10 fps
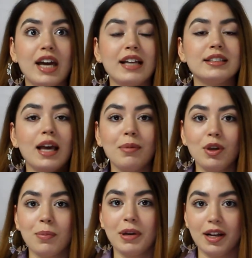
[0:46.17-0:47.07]
then tell
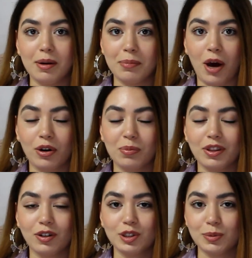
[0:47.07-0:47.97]
me your opinion about it
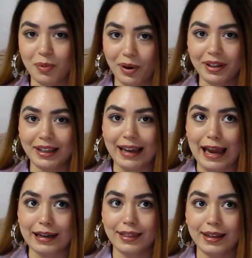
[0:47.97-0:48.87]
without spoiling
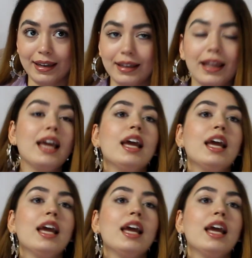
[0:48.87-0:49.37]
anything.